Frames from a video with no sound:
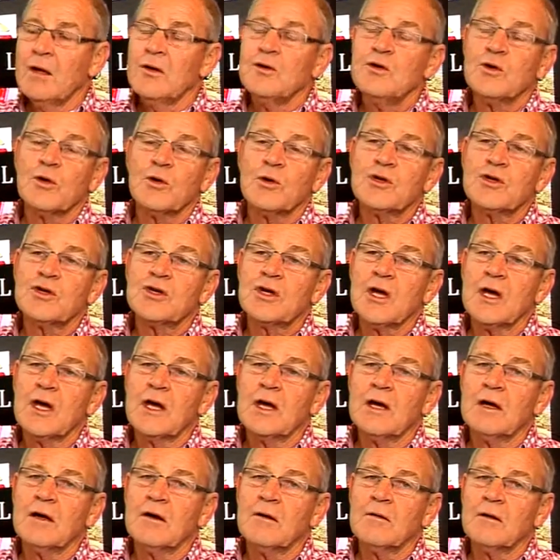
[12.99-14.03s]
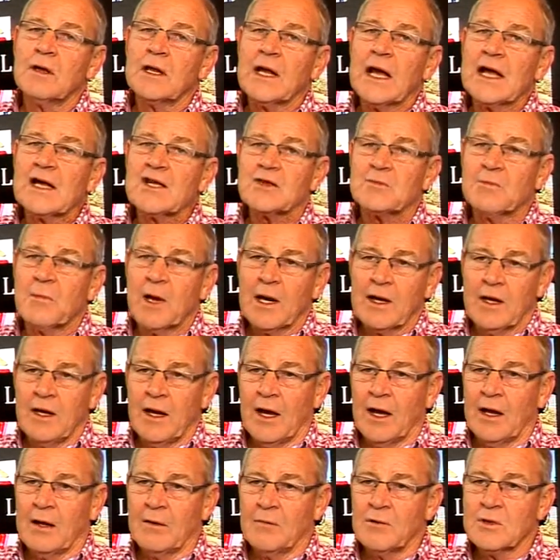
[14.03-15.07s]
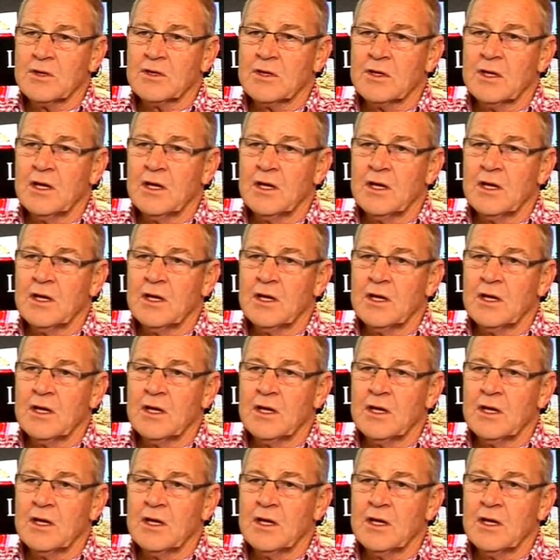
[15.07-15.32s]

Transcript: George, last Monday was